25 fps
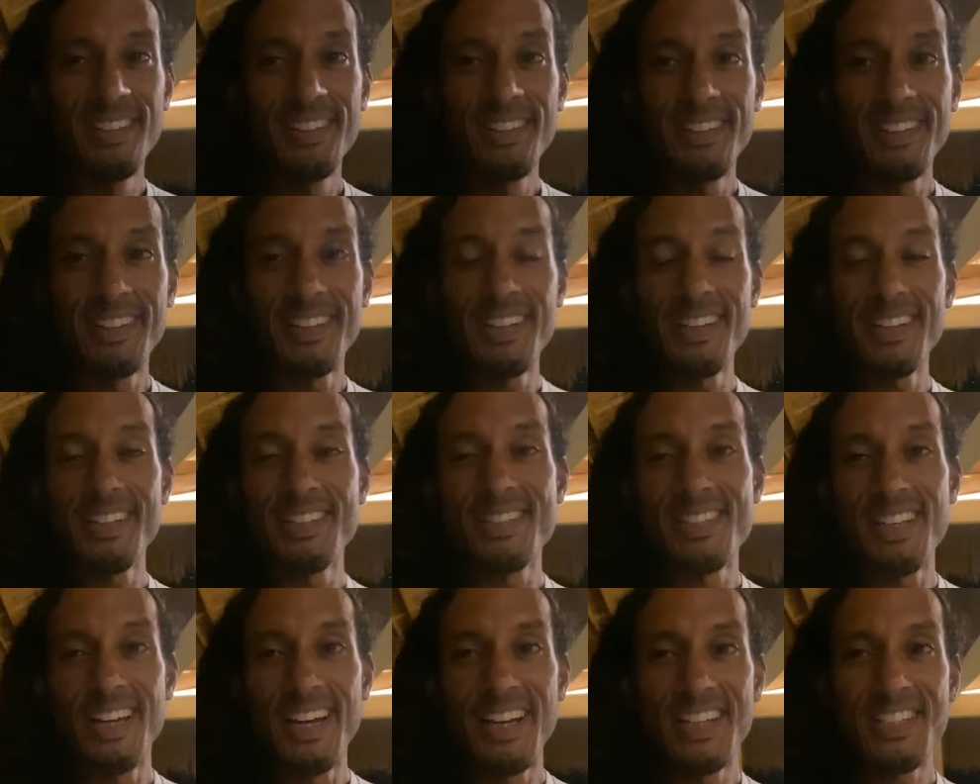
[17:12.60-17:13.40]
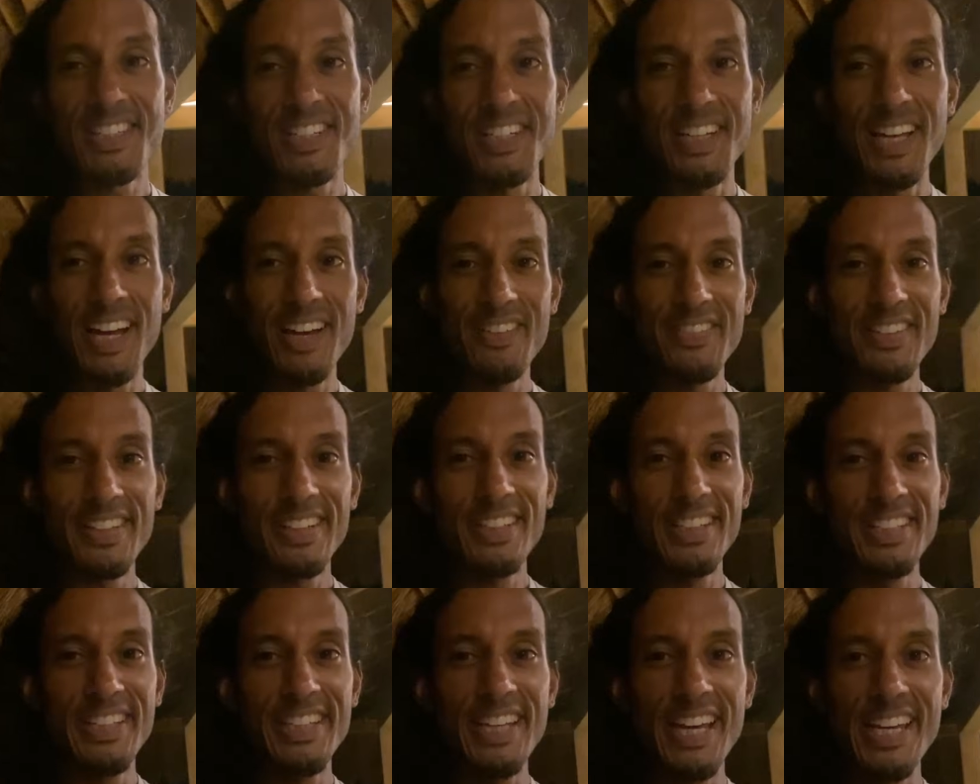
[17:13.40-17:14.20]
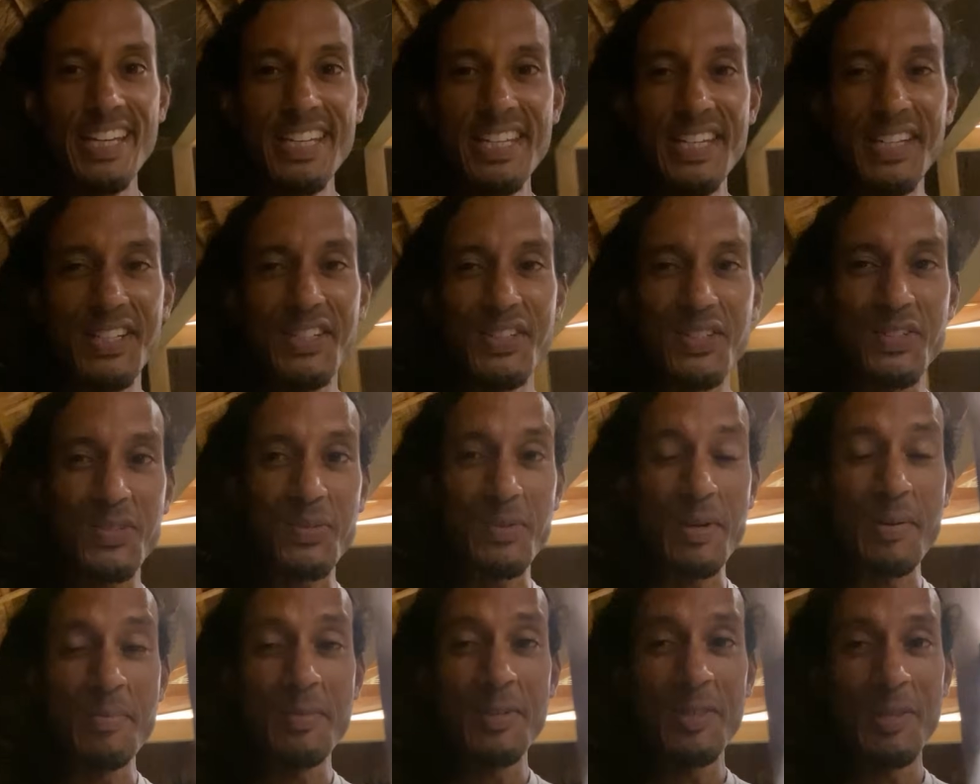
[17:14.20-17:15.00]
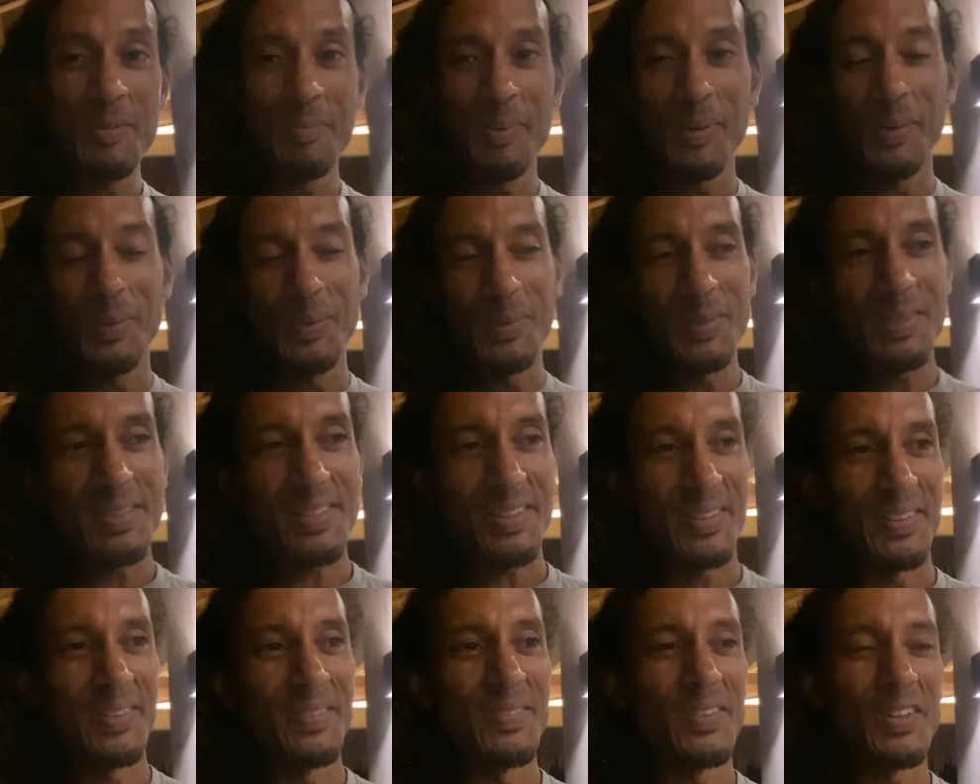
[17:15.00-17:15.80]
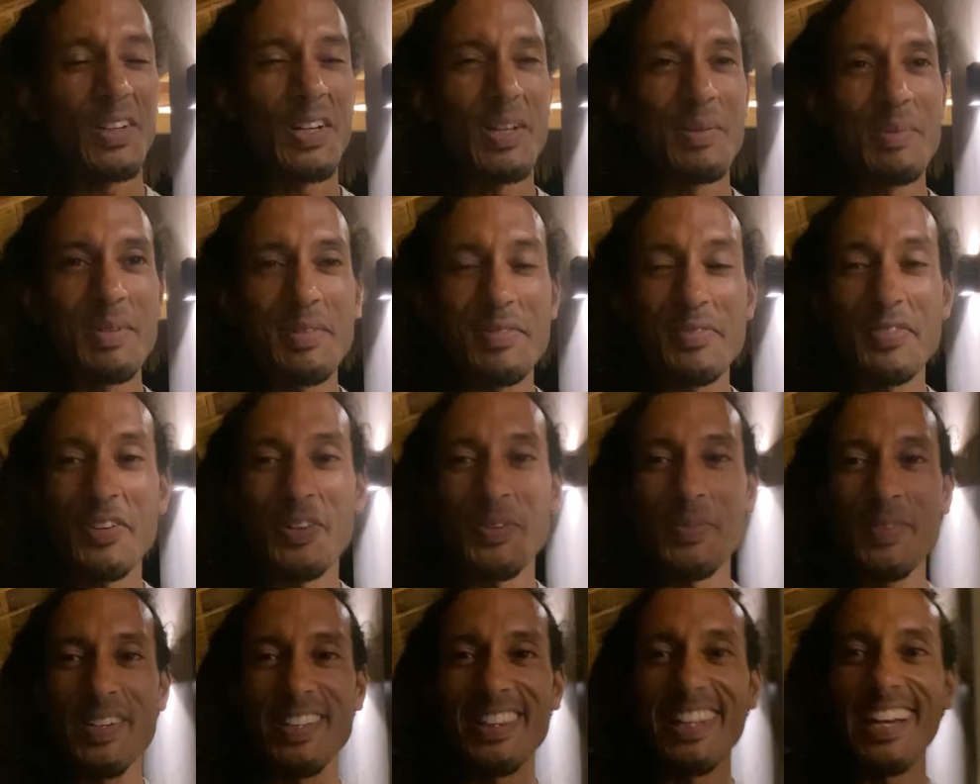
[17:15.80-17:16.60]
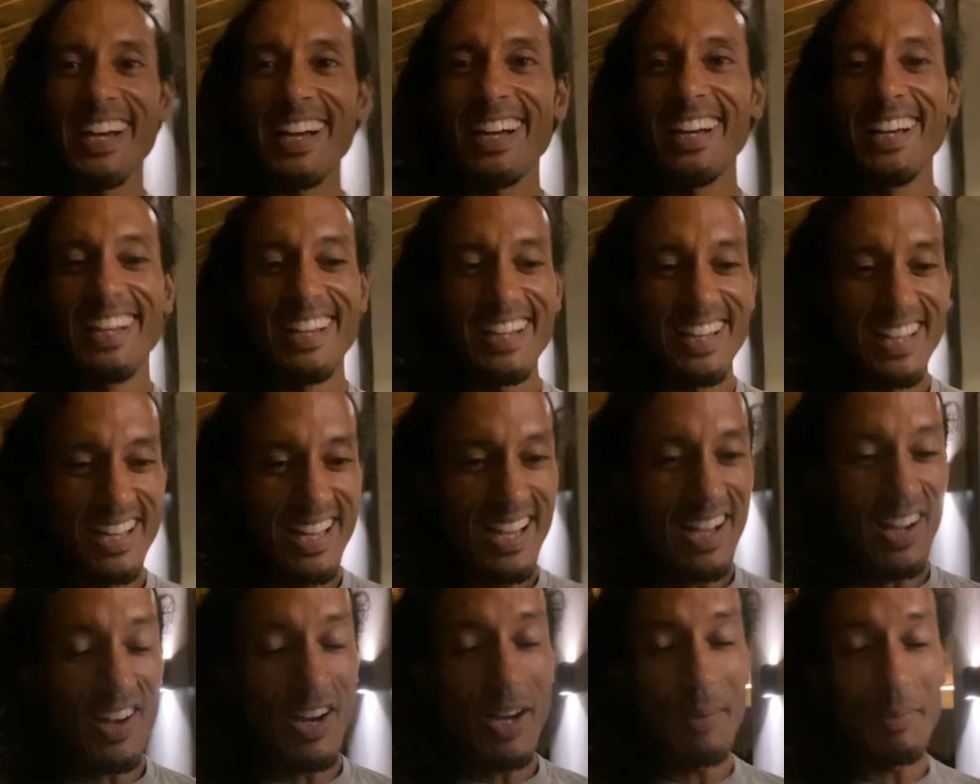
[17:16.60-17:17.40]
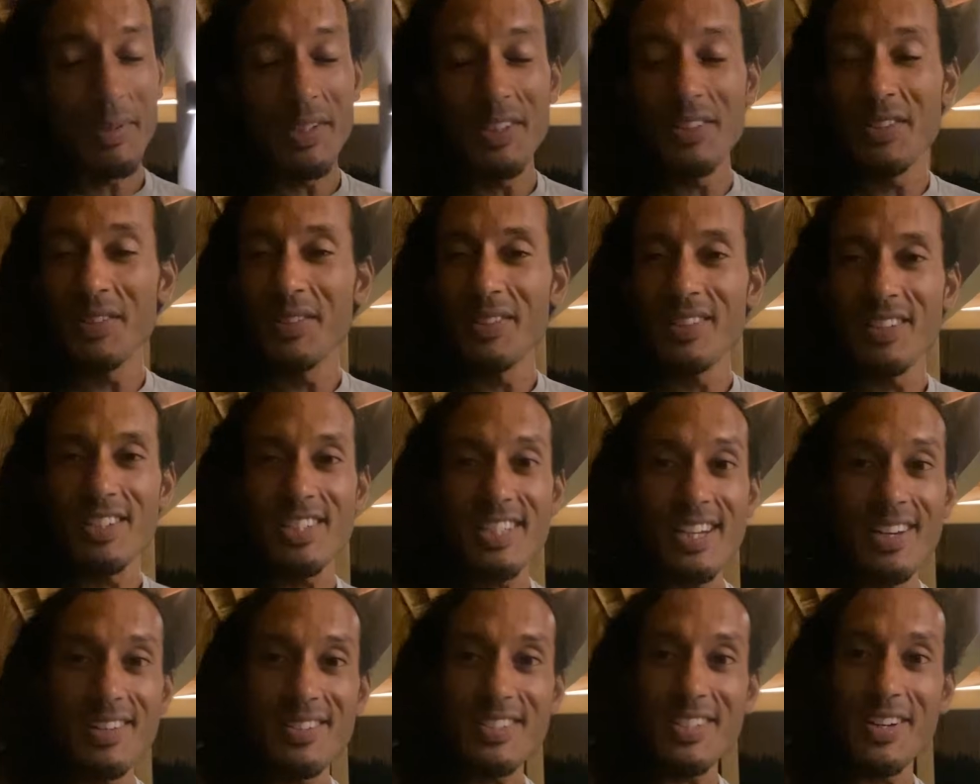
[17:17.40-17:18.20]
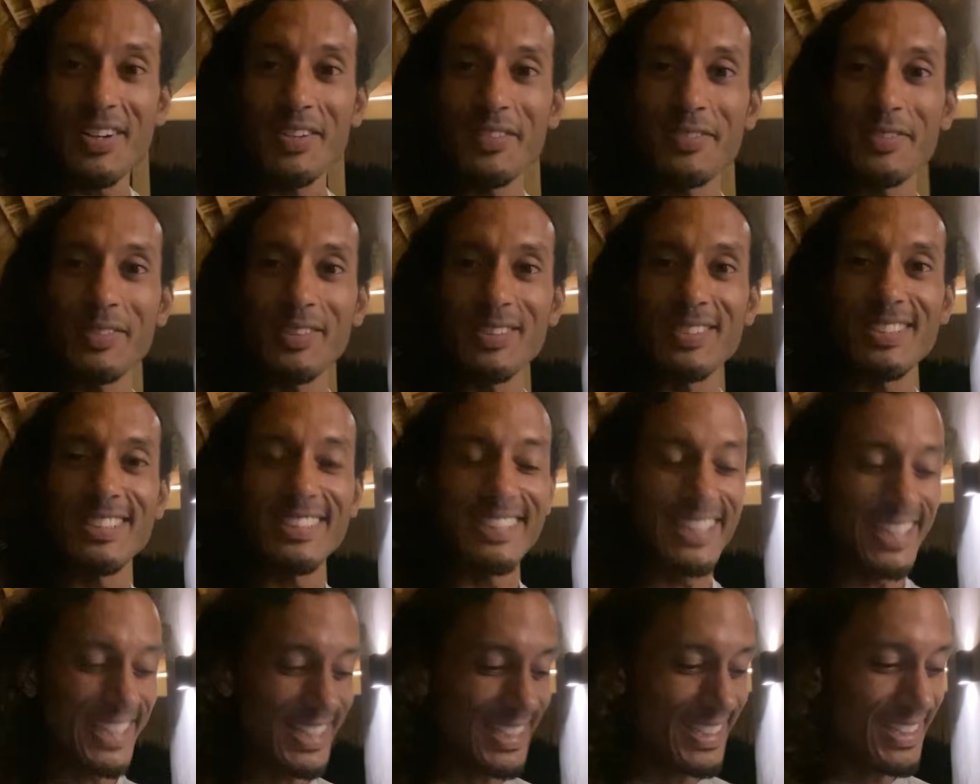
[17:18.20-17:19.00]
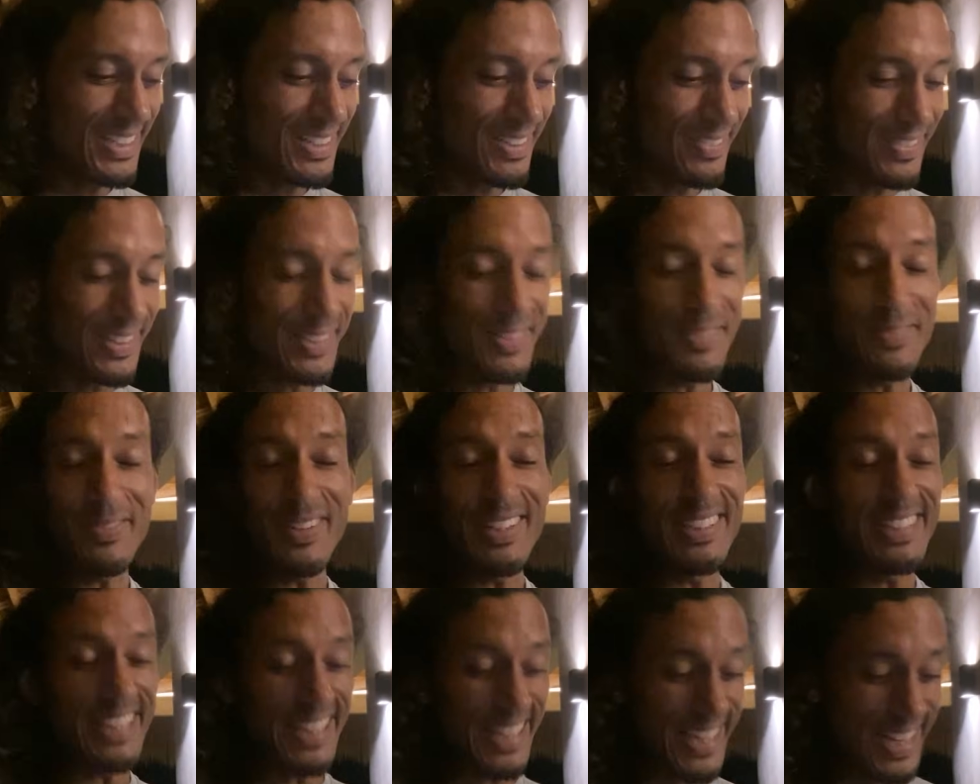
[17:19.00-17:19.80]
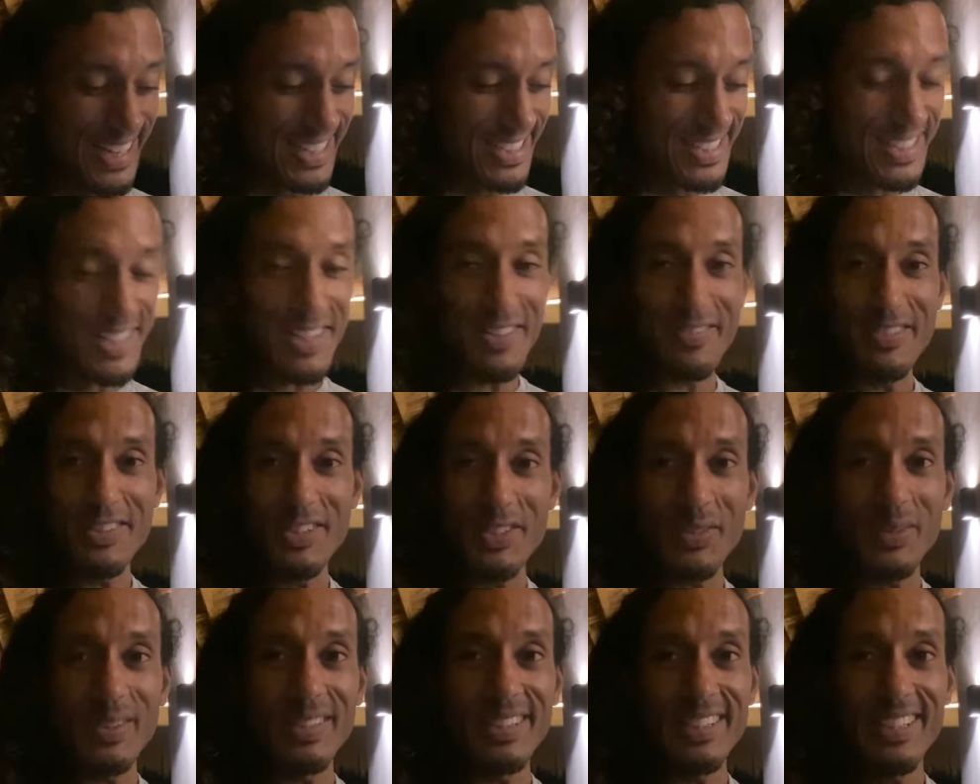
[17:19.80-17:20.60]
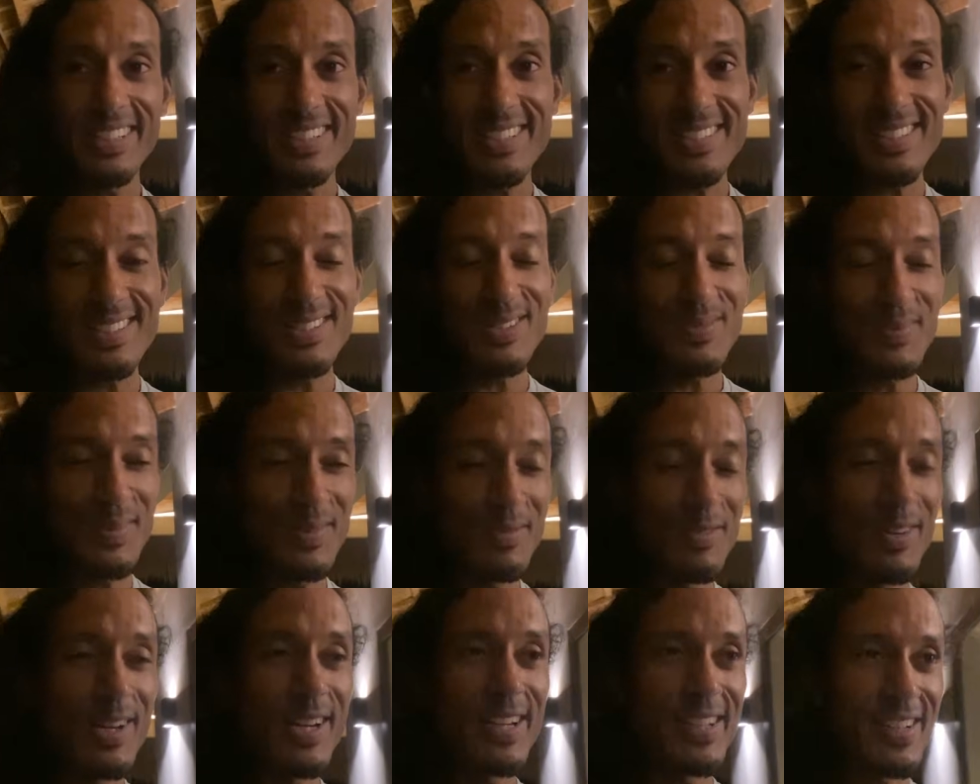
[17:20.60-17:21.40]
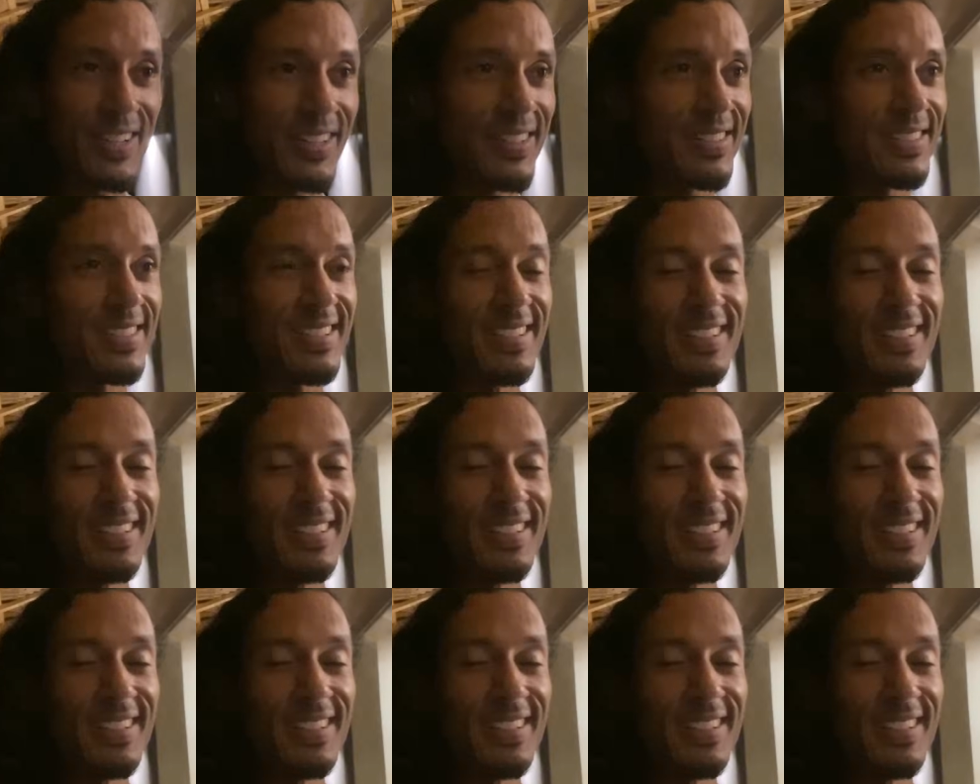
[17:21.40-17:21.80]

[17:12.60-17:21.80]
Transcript: The kids are actually having a naked swim in the pool, so I'm not going to be filming that. I'm going to do the shout out for today. I've had a fun day actually, I've enjoyed this, it's been really good.